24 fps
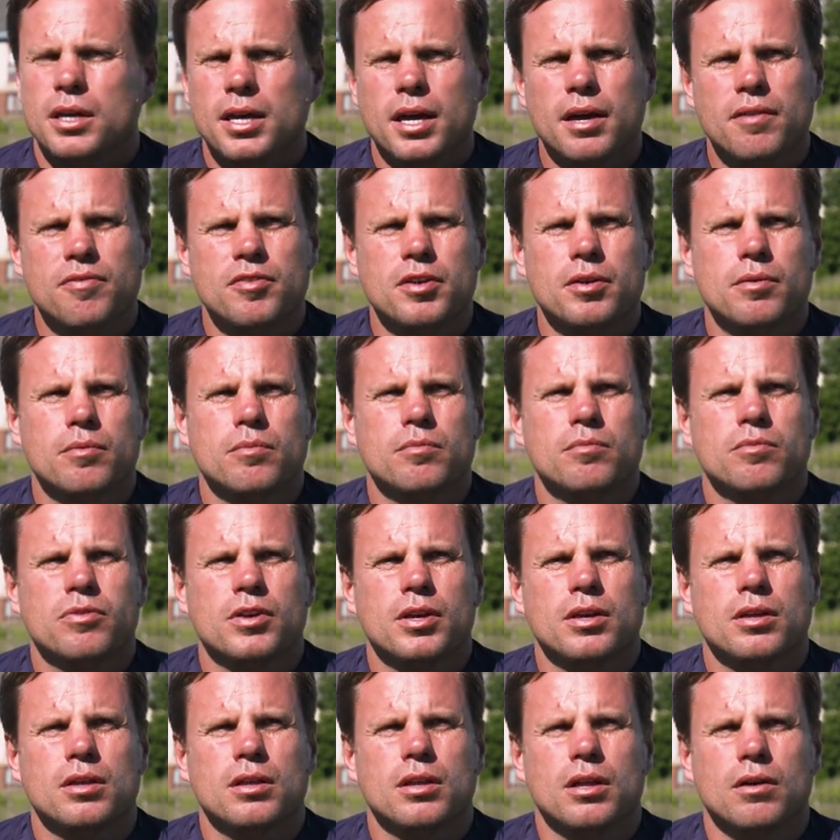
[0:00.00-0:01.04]
Yeah, I think
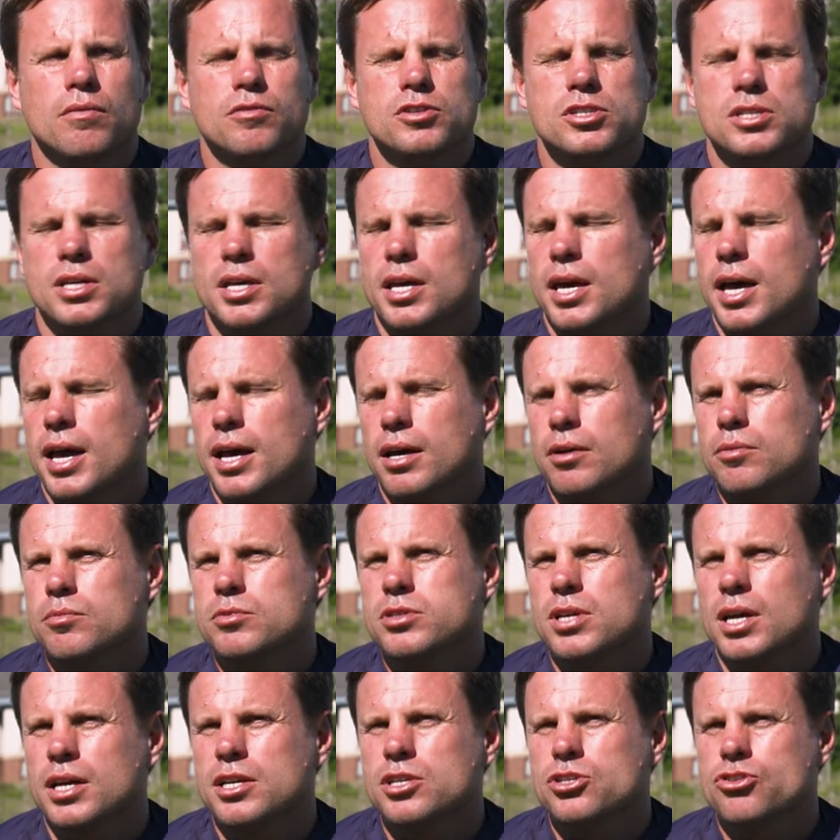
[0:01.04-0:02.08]
obviously it
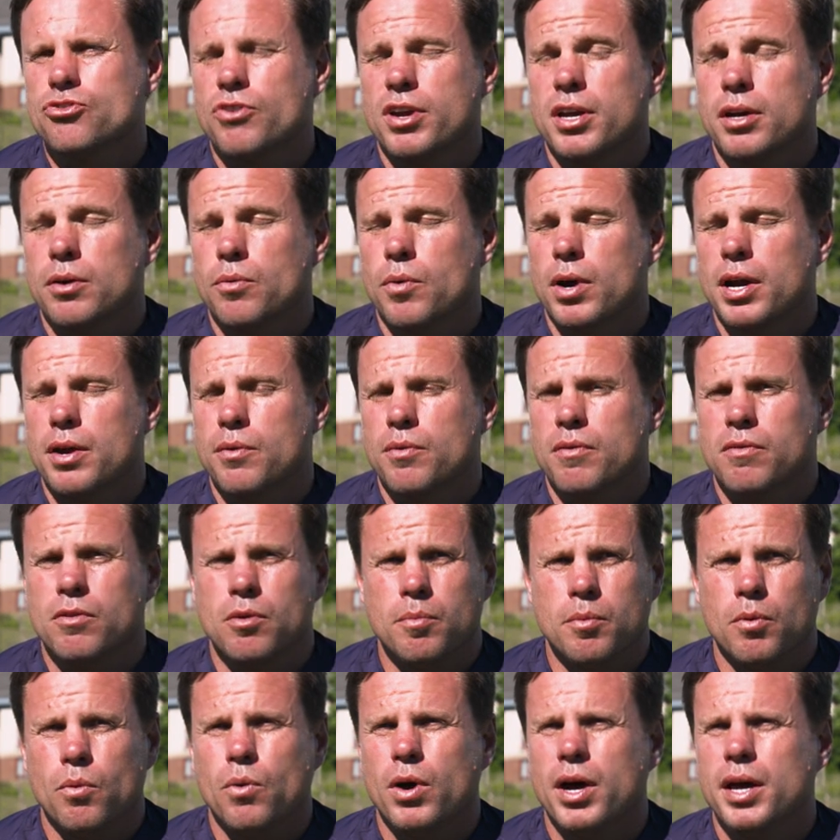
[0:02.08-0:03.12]
helps. Like straight away we've
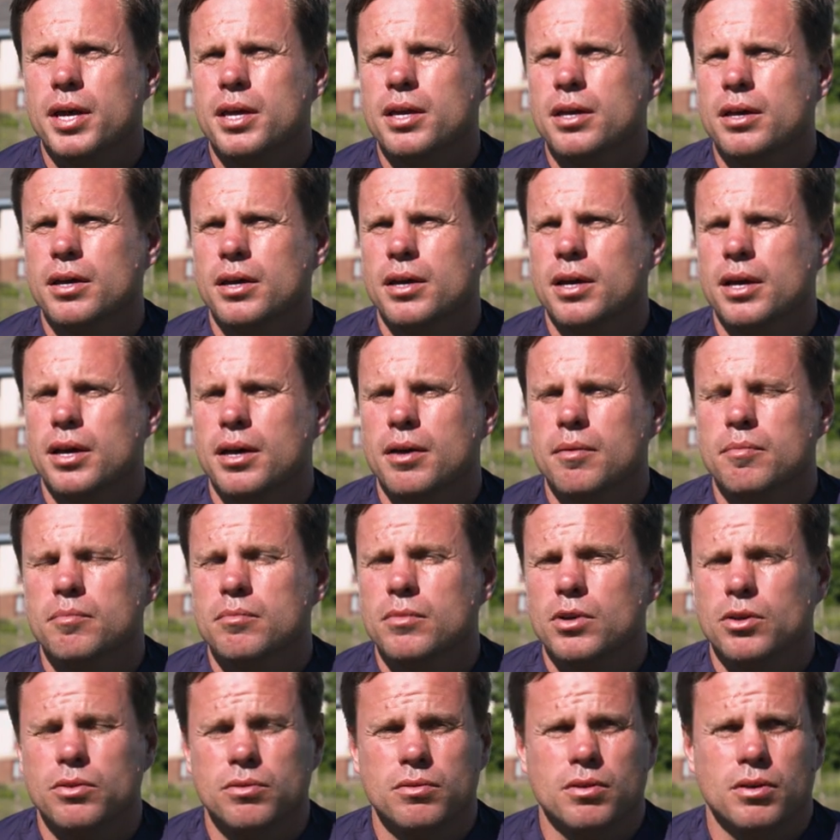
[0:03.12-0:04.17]
come away
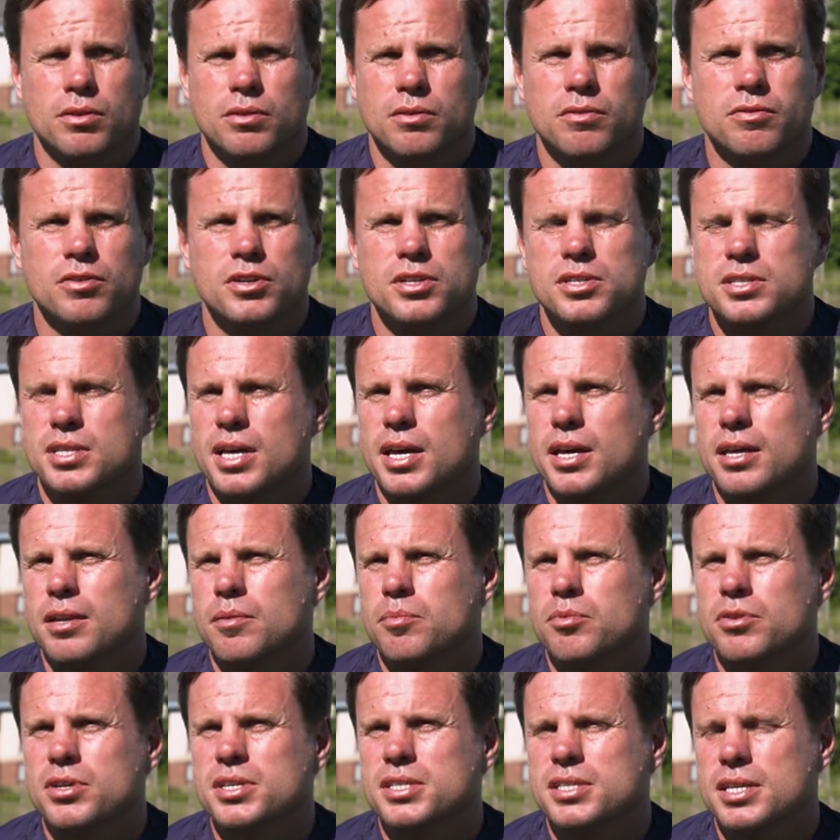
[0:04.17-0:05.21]
on the first day of the
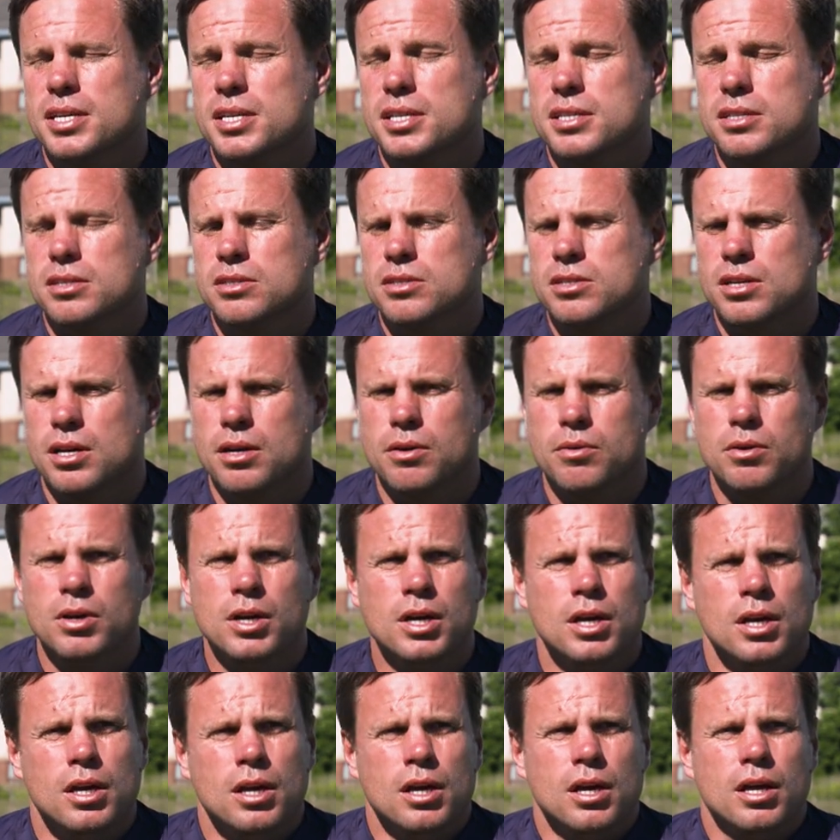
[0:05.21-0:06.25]
pre-season, so
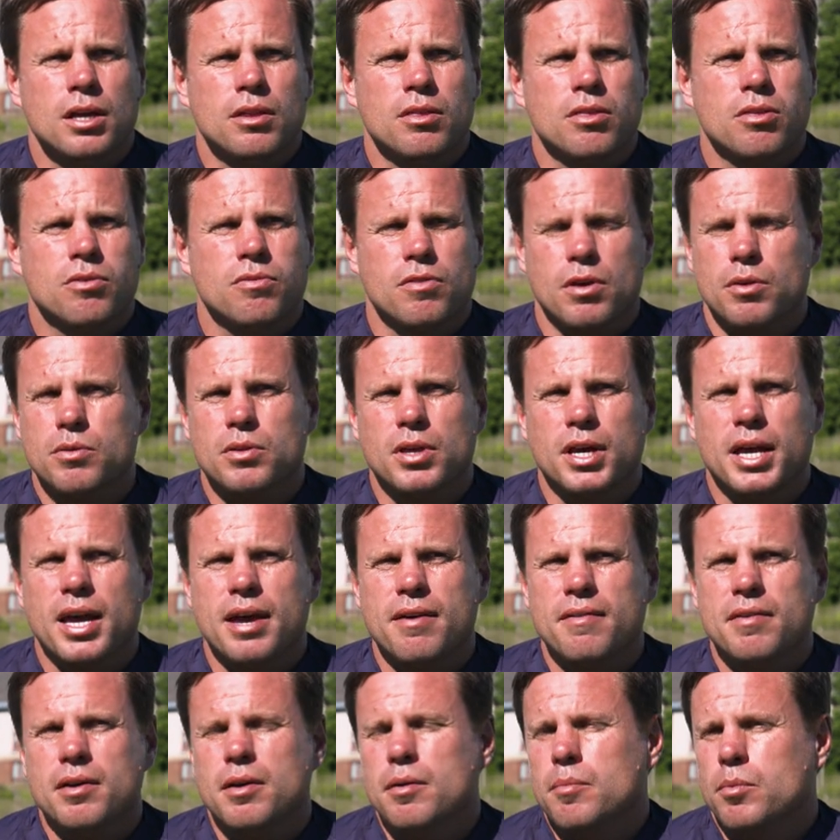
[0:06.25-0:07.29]
thrown
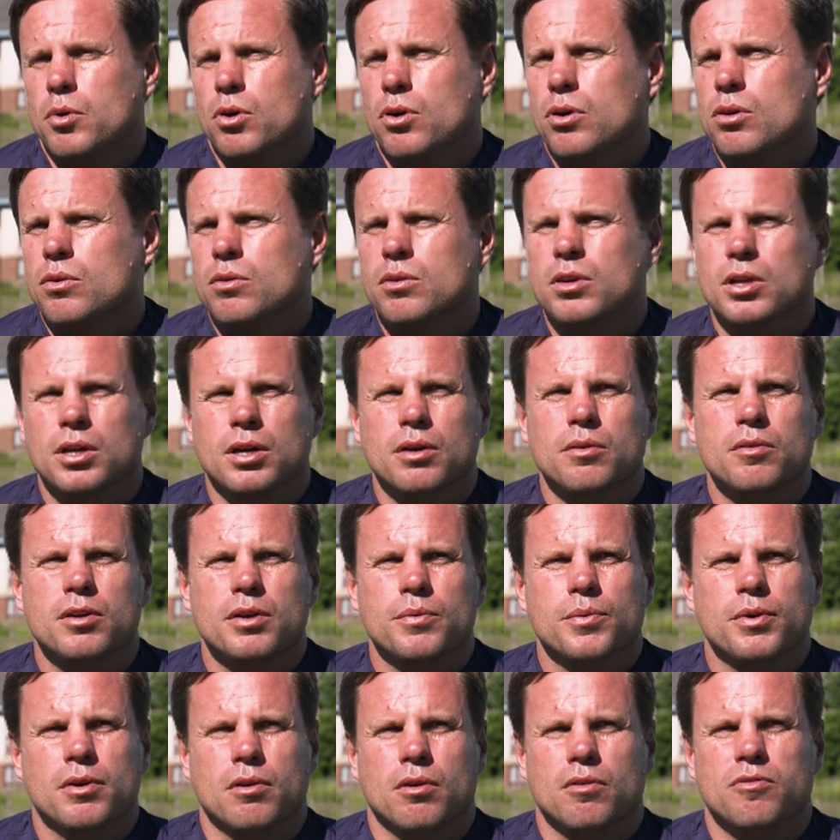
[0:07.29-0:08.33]
together, but you know,
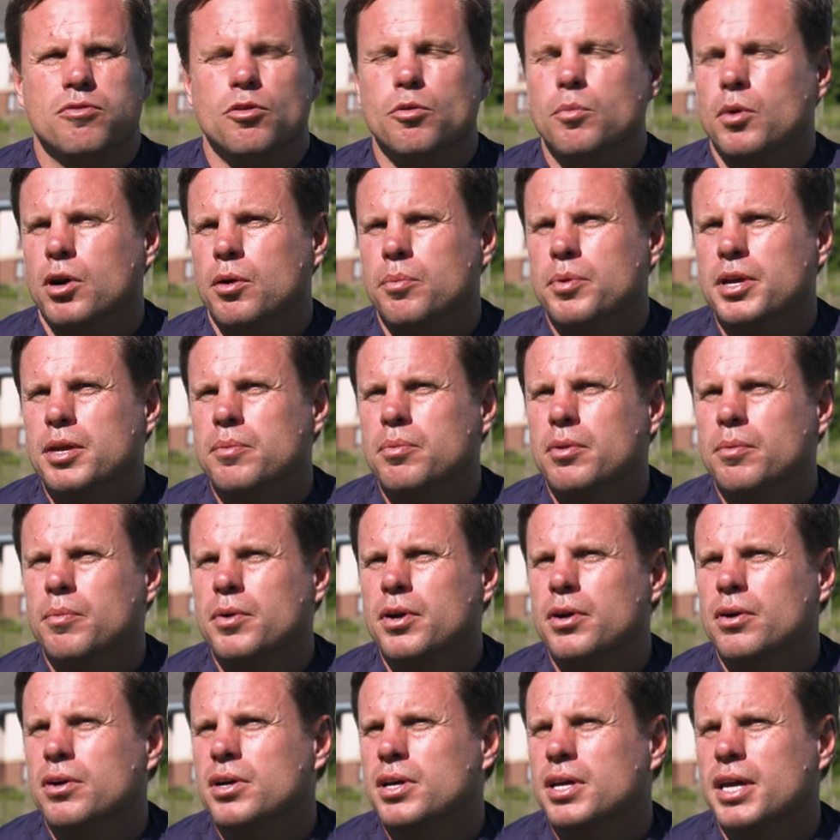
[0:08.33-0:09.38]
we're all football people and
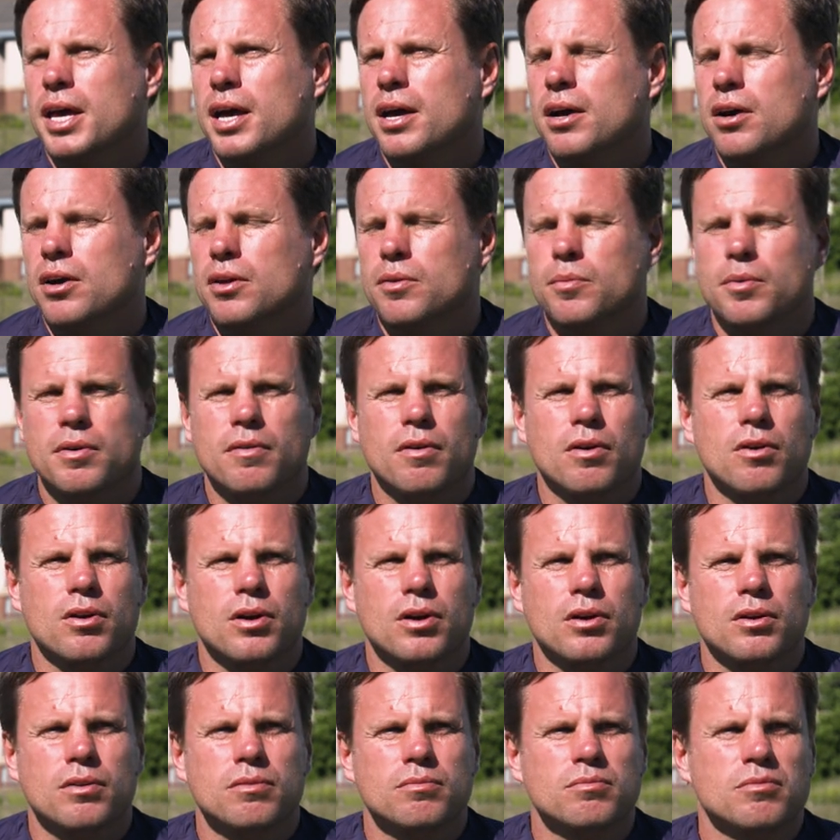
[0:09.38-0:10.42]
we all can get on, and we've all
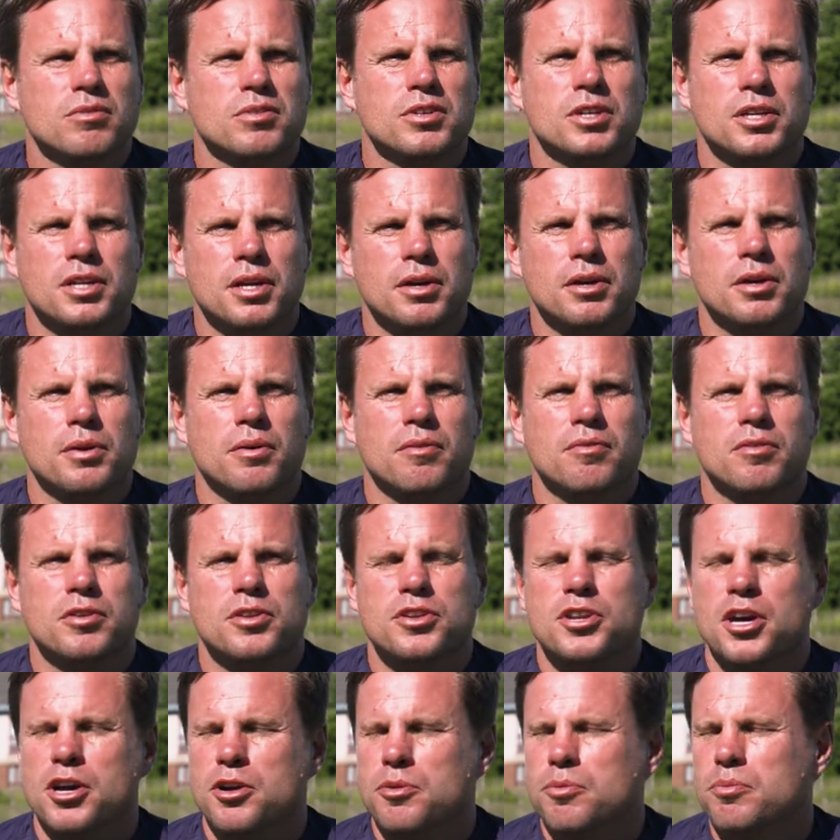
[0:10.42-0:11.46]
got, you know, you
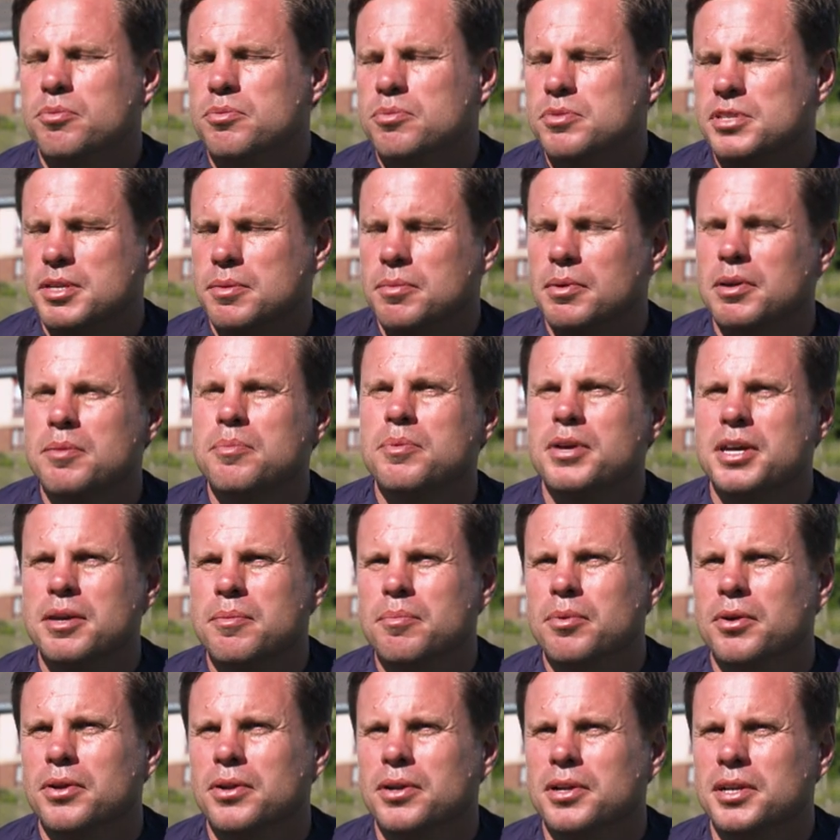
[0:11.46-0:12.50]
often know similar
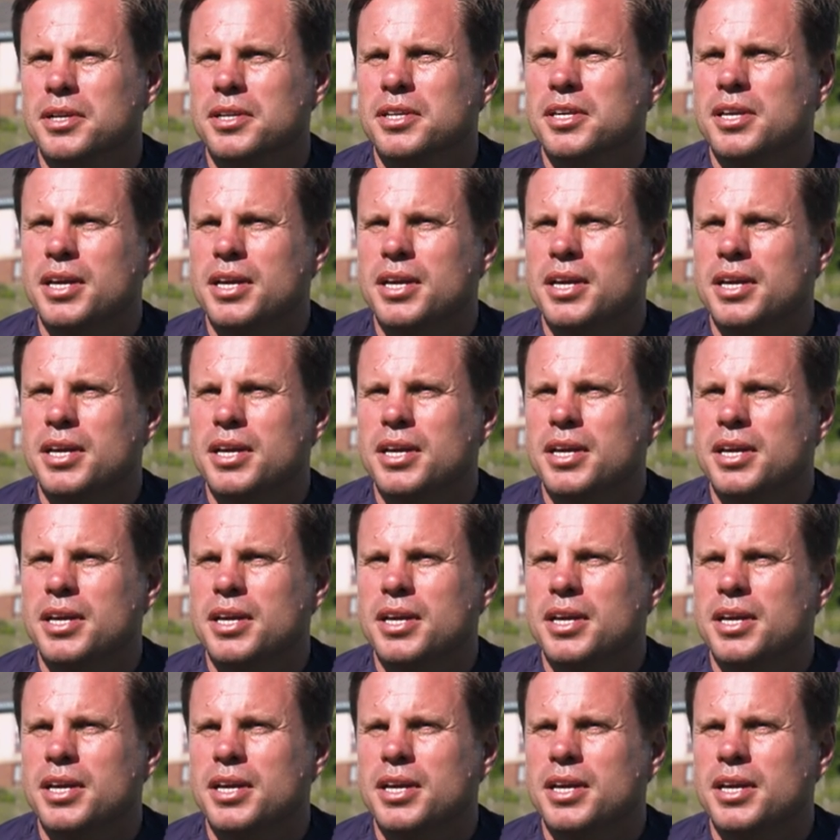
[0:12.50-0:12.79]
people and